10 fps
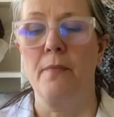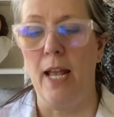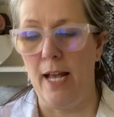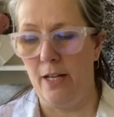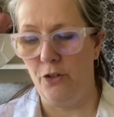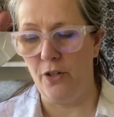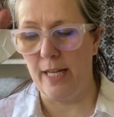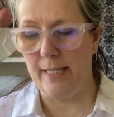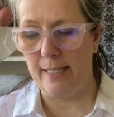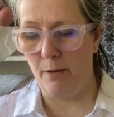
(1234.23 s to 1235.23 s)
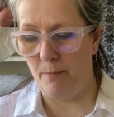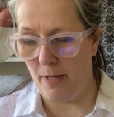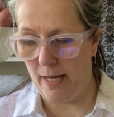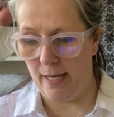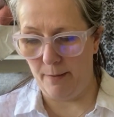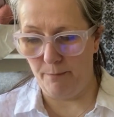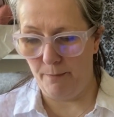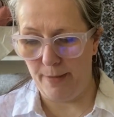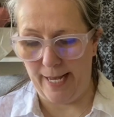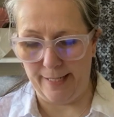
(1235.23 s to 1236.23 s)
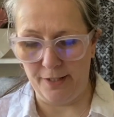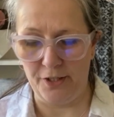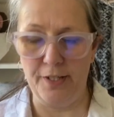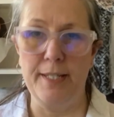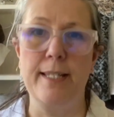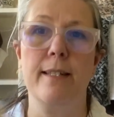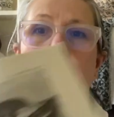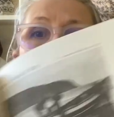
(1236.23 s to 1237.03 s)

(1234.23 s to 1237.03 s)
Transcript: and you get some patterns.